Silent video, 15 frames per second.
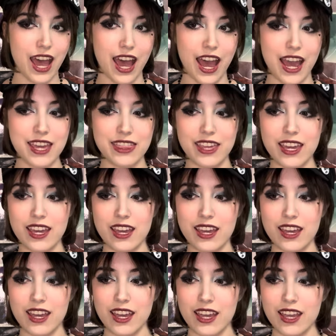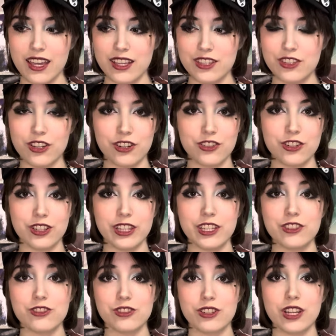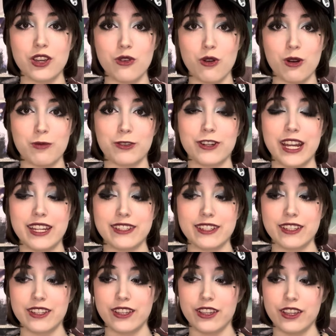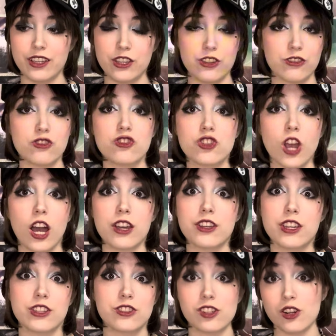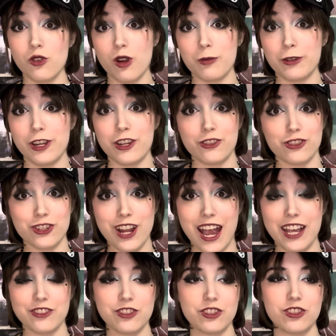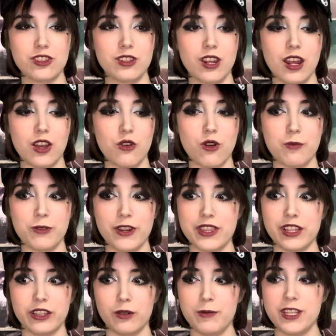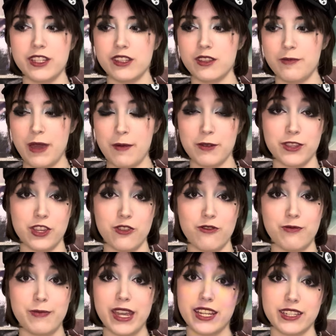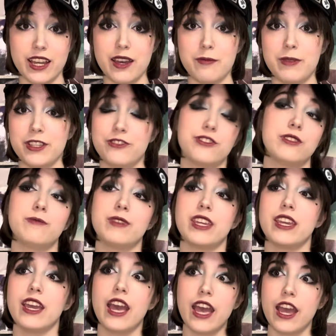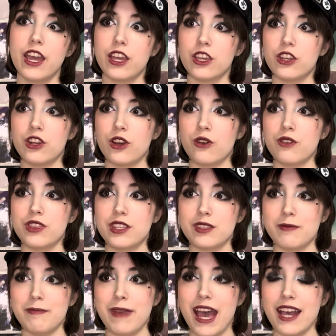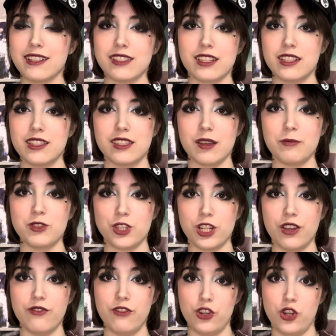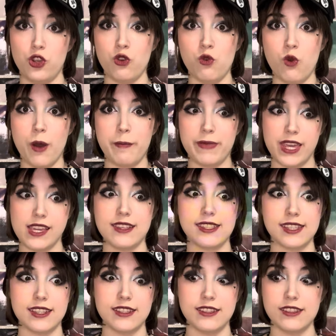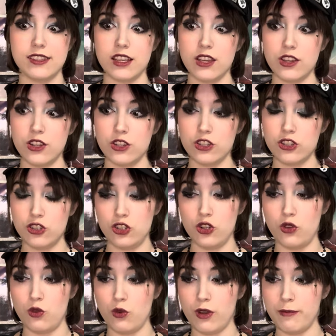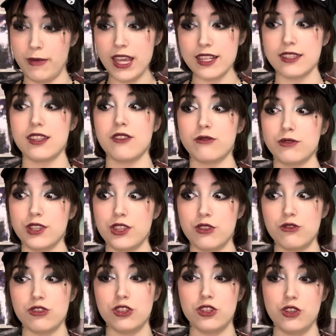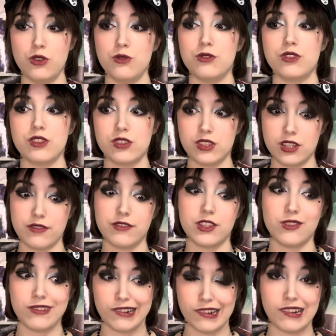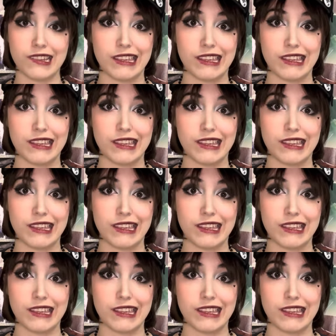I think junk journaling should incorporate your junk. It should incorporate your trash. It should incorporate the little pieces of paper that you've picked up. It shouldn't be, you know, this mass consumption of new pieces to make stuff with. You should use the stuff that you've already